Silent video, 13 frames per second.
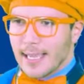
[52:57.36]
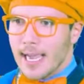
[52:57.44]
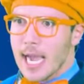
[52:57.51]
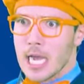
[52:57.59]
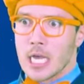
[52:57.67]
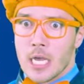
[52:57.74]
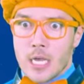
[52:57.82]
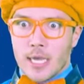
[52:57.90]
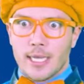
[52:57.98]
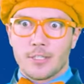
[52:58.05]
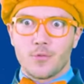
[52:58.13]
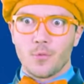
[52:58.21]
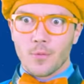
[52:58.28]
Yeah,
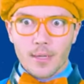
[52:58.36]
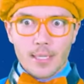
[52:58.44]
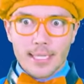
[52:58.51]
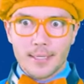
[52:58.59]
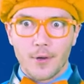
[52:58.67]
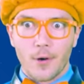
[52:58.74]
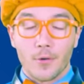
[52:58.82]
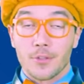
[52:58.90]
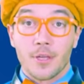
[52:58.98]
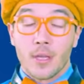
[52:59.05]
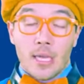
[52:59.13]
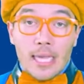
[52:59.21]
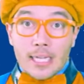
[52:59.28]
it's really
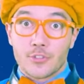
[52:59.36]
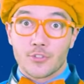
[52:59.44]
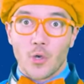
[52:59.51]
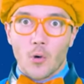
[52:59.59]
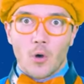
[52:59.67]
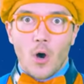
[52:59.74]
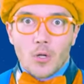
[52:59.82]
cold. It's so